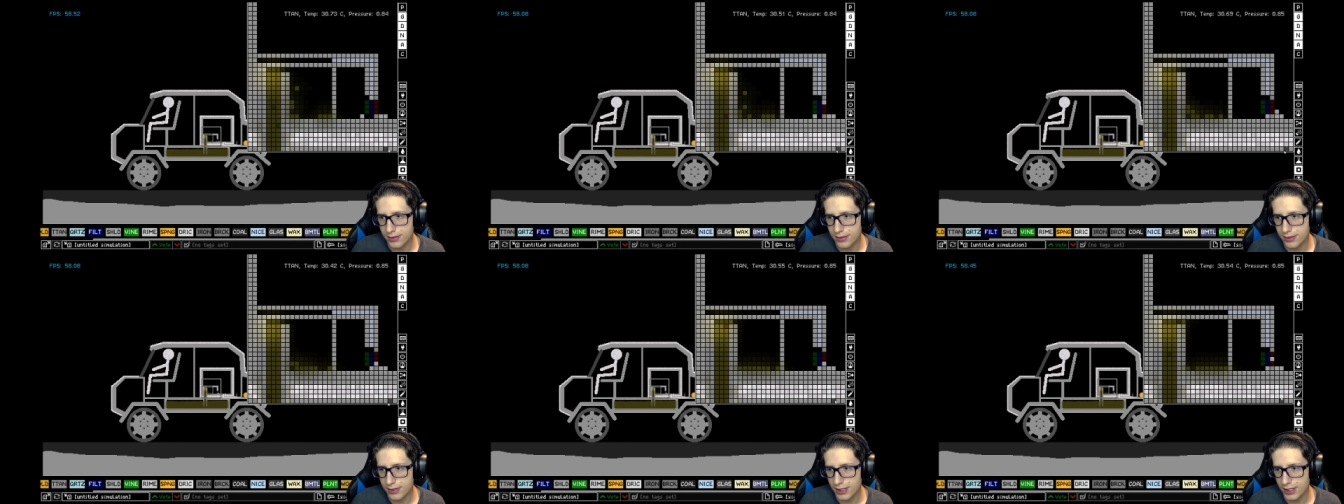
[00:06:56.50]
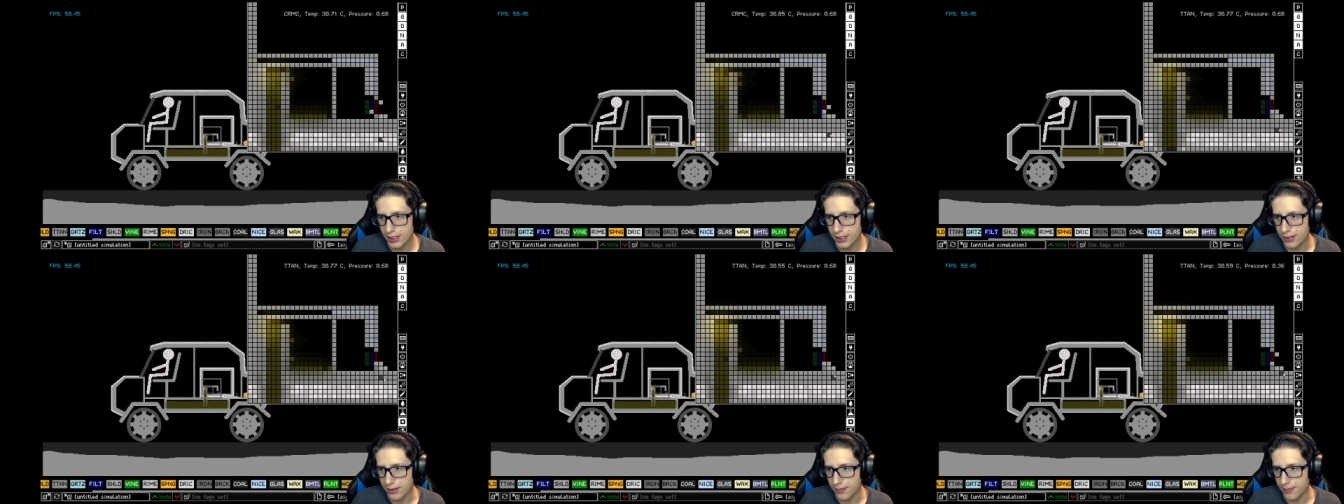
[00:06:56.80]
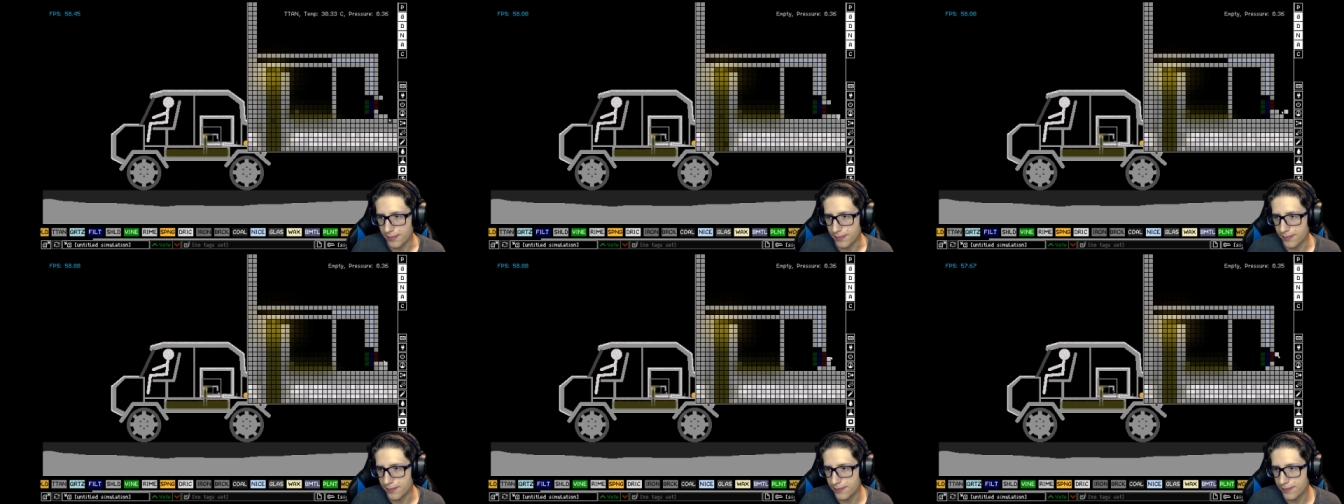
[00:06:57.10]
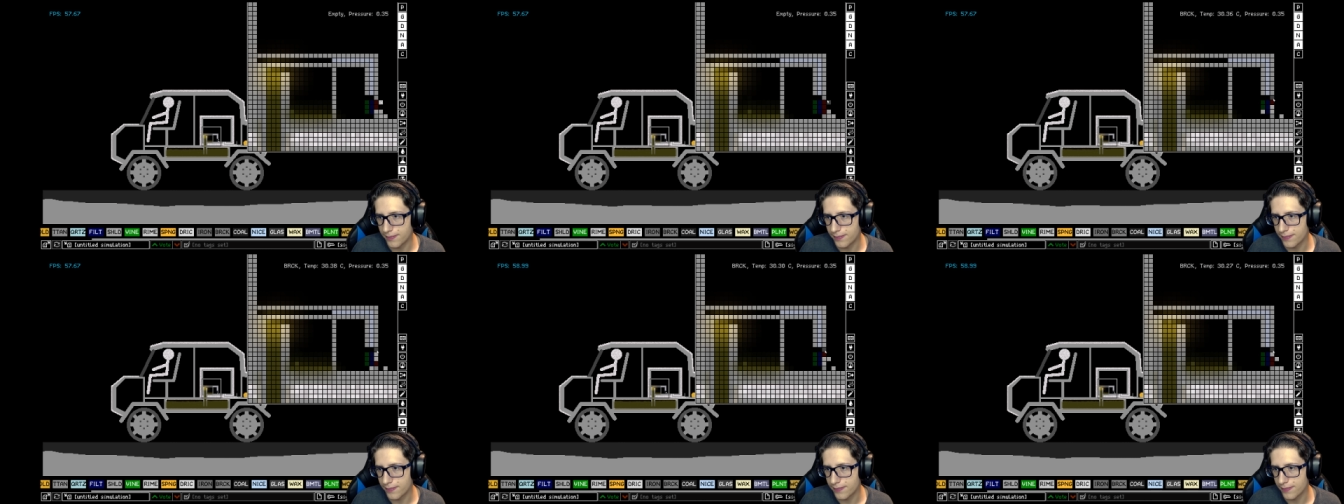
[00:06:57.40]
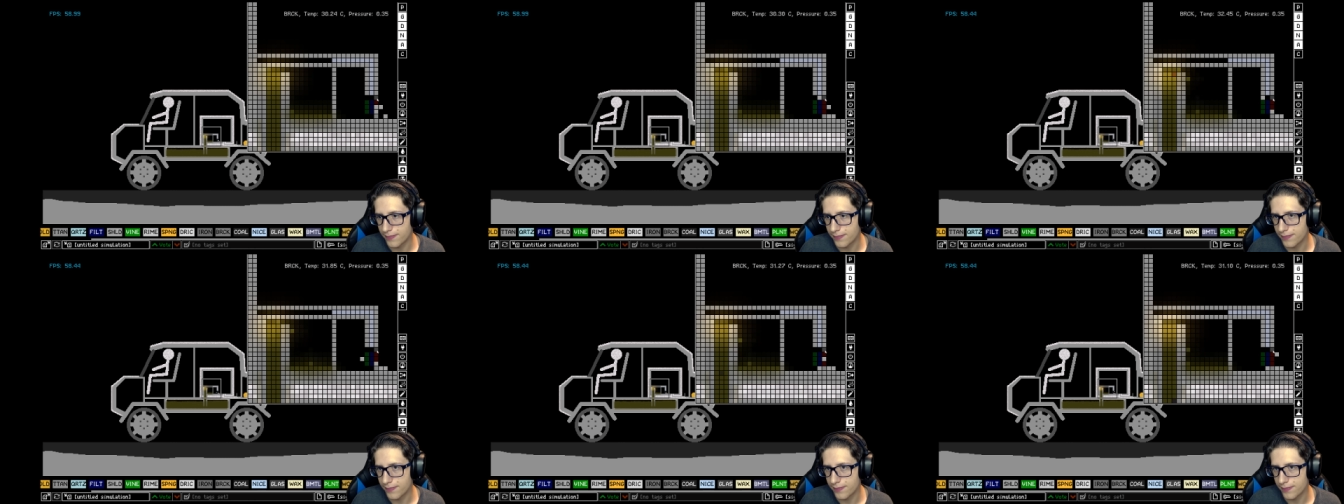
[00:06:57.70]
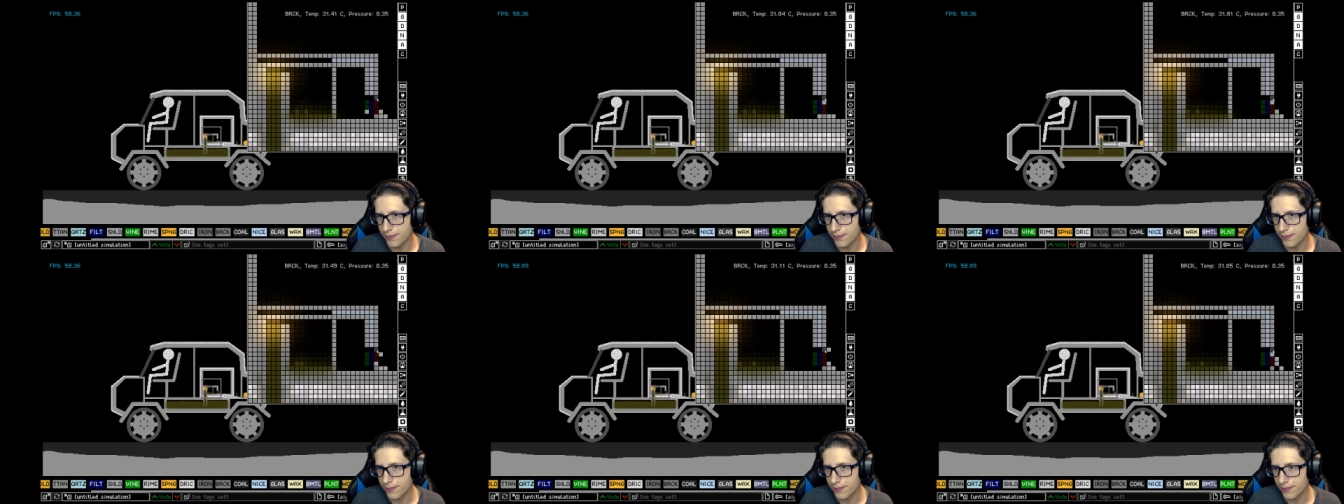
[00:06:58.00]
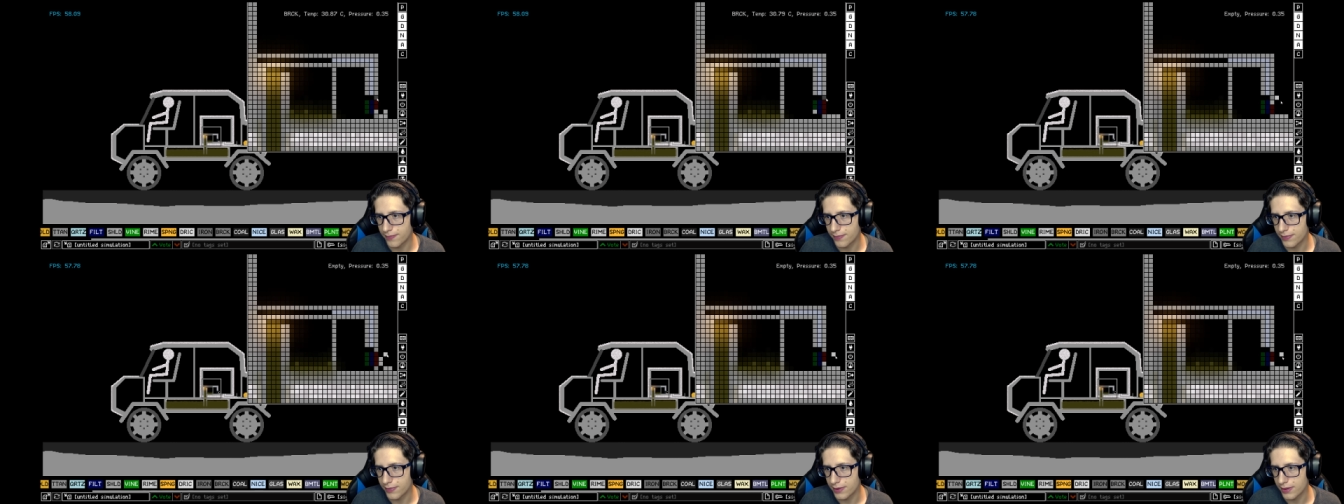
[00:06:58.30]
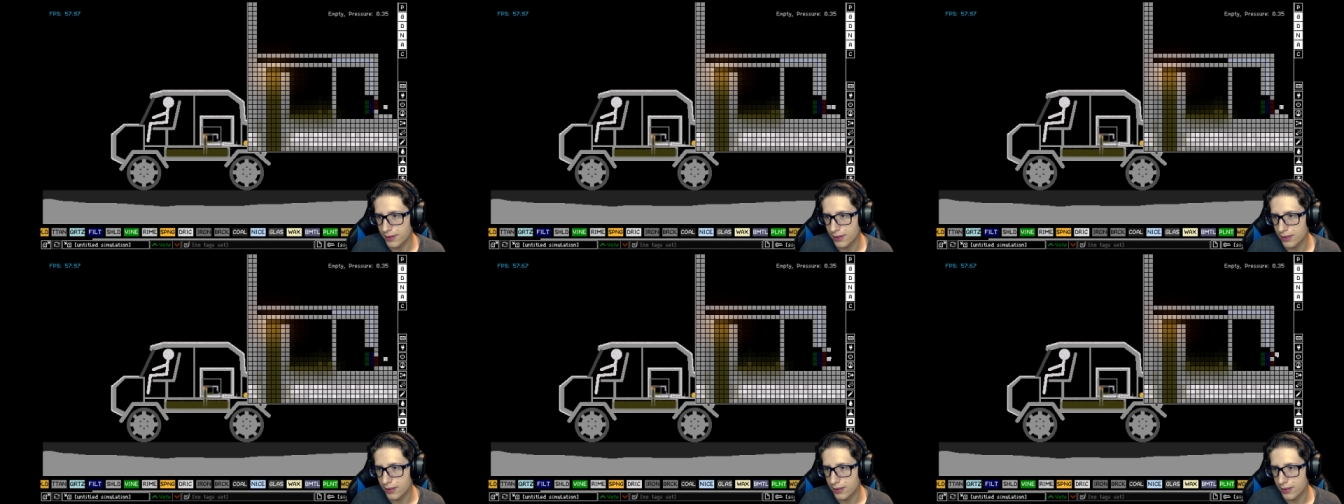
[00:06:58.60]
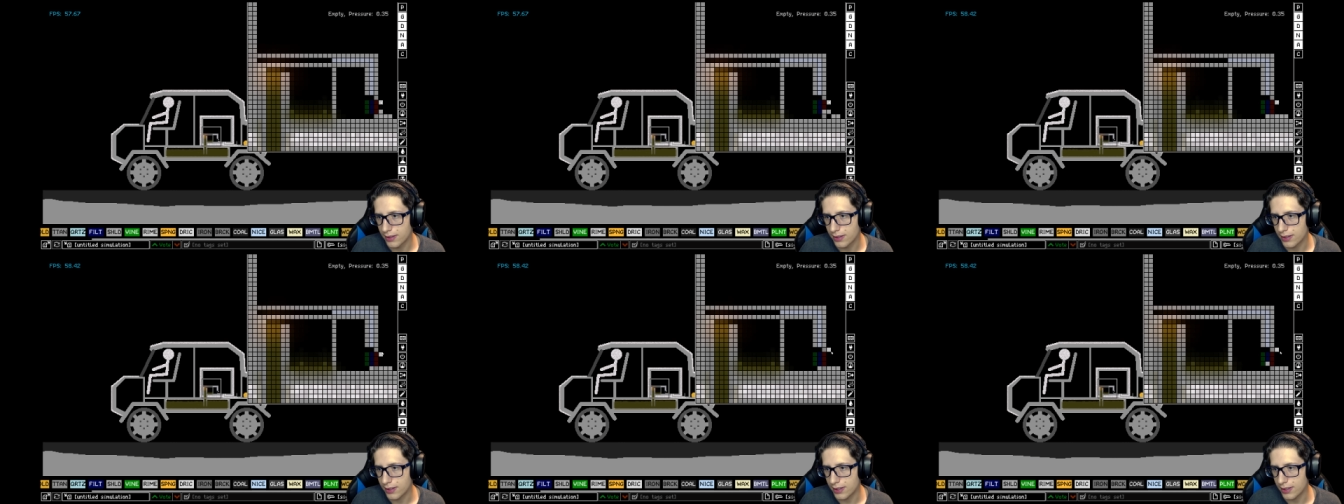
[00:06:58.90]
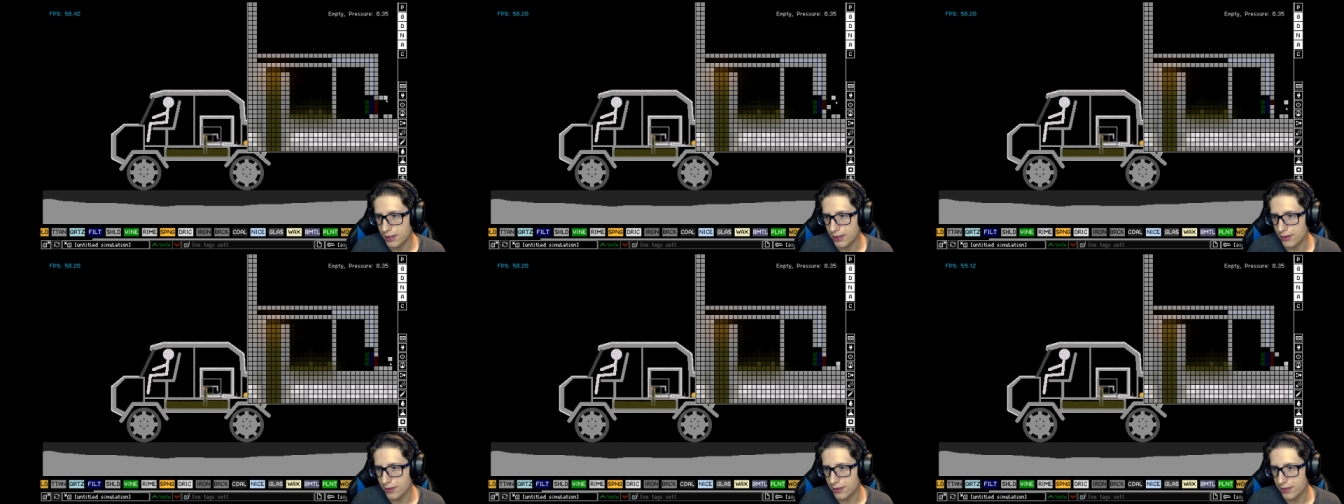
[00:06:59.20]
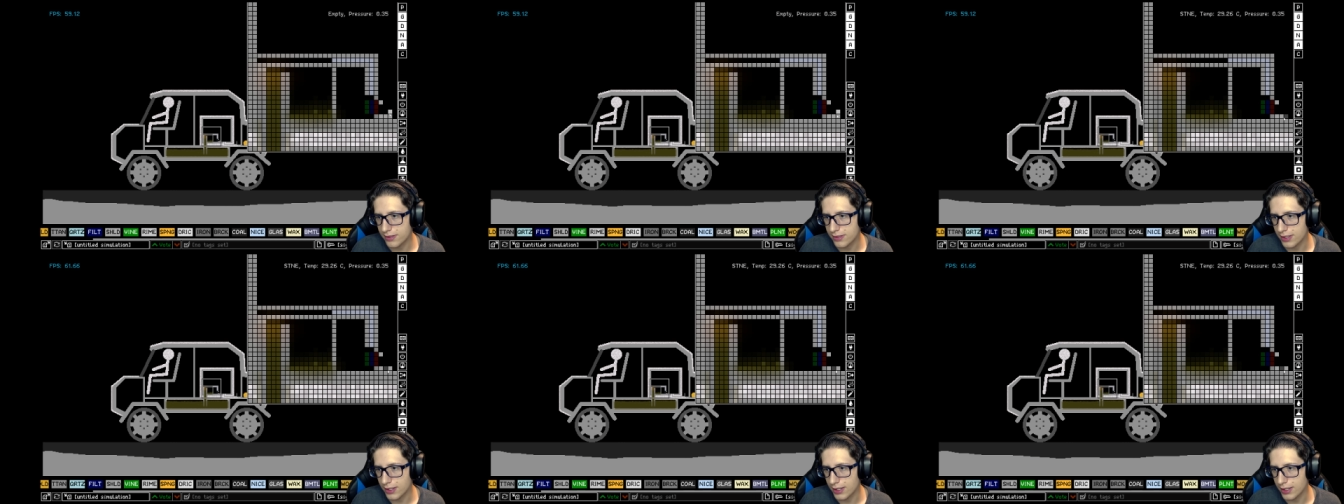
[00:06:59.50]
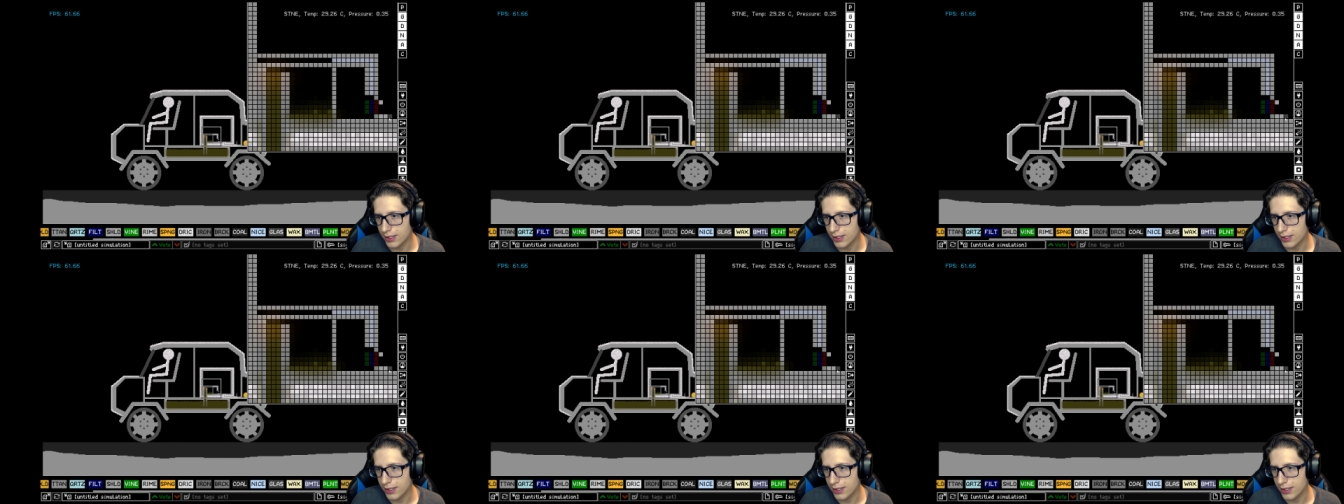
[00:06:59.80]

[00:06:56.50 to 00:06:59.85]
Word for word: Damn. And it looks like